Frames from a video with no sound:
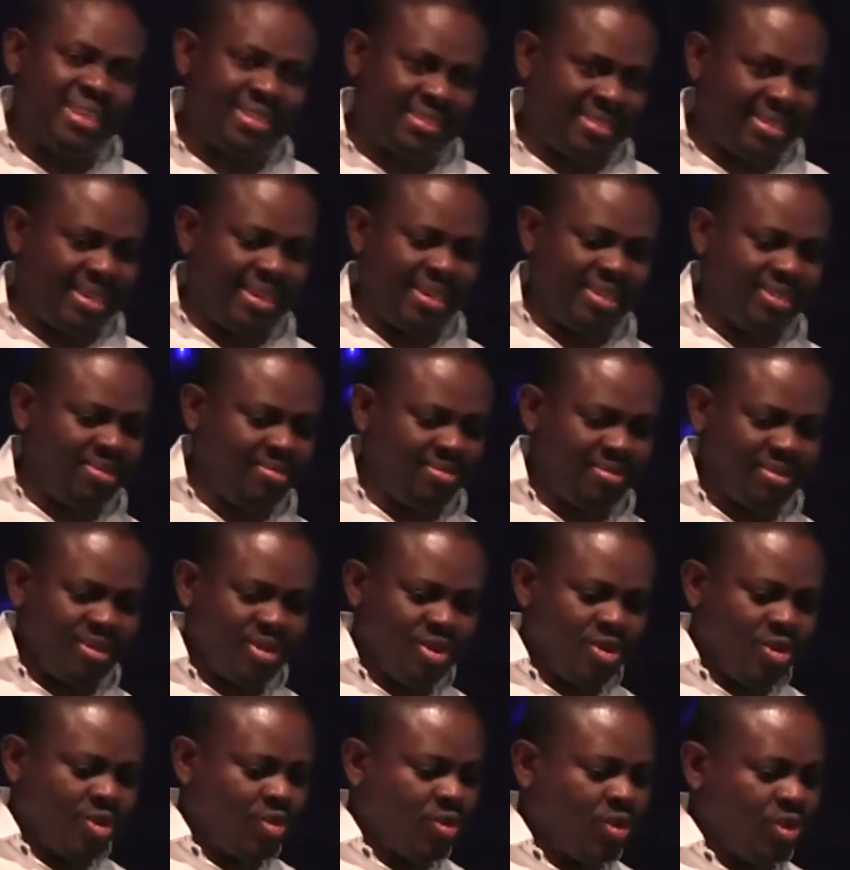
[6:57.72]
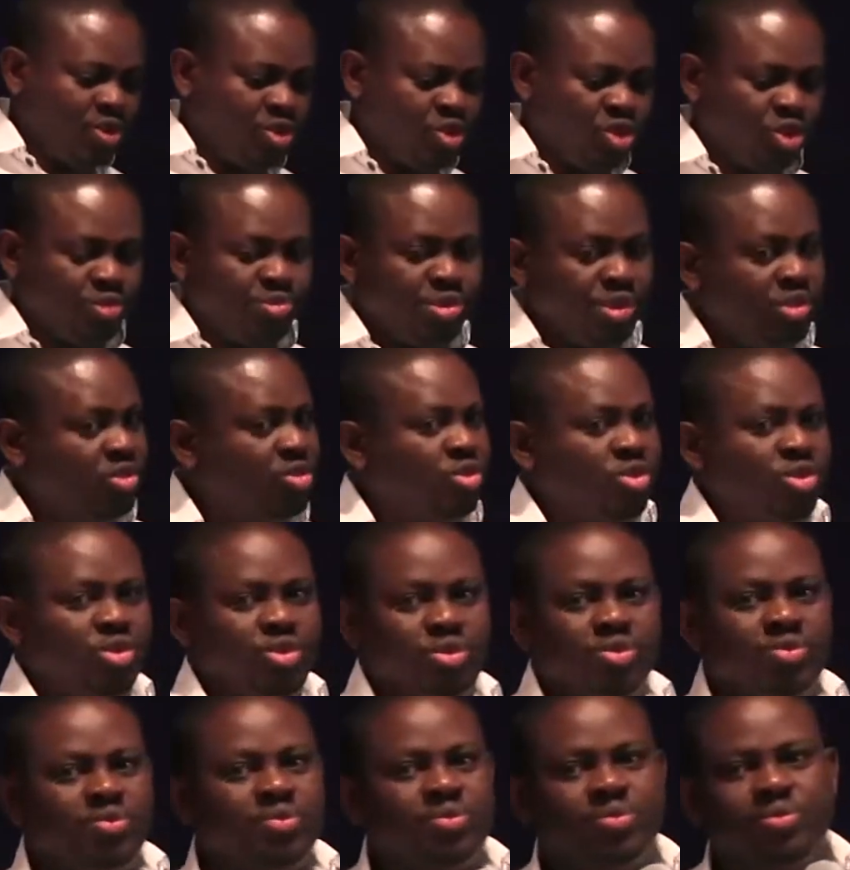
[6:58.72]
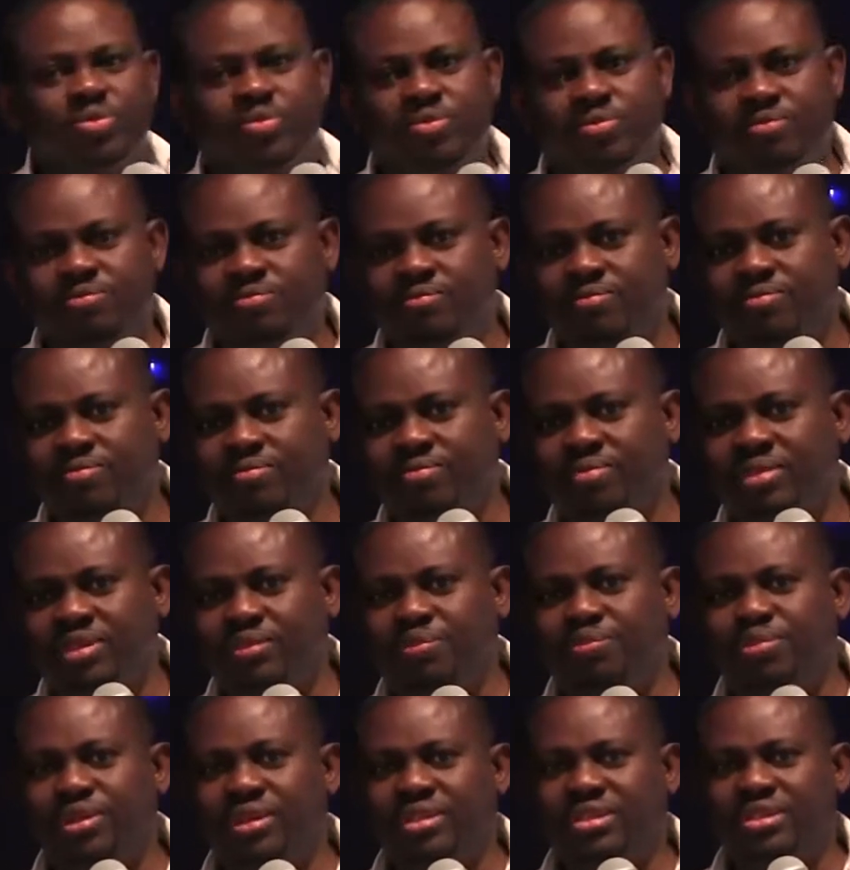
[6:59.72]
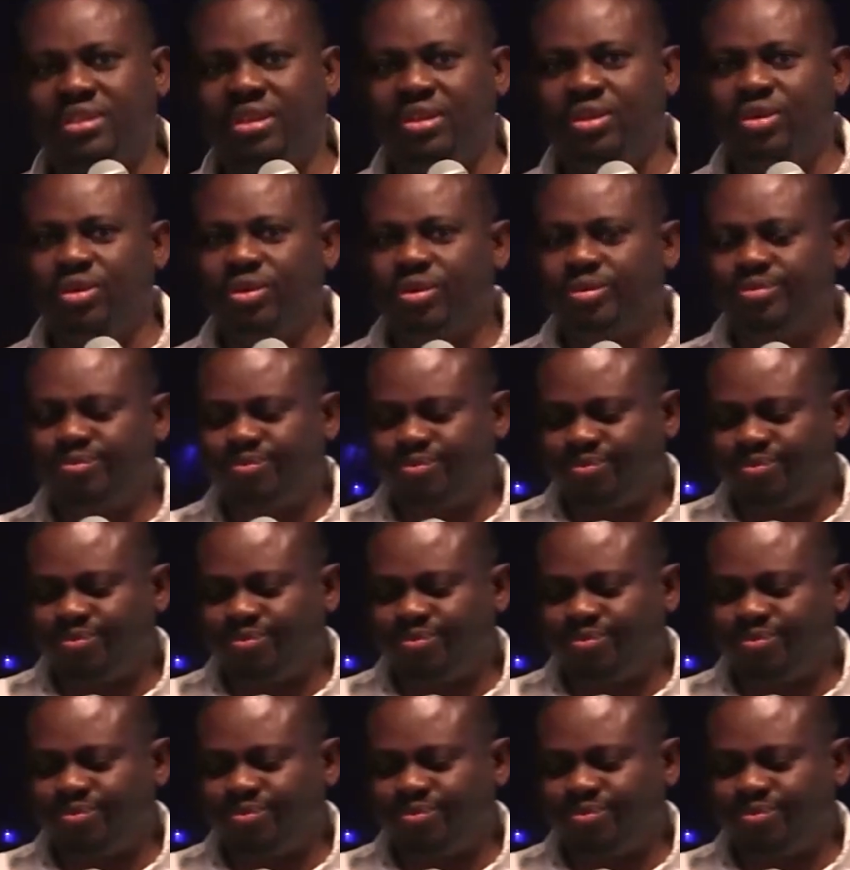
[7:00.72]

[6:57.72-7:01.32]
aside. God wants to speak to you. Praise the Lord.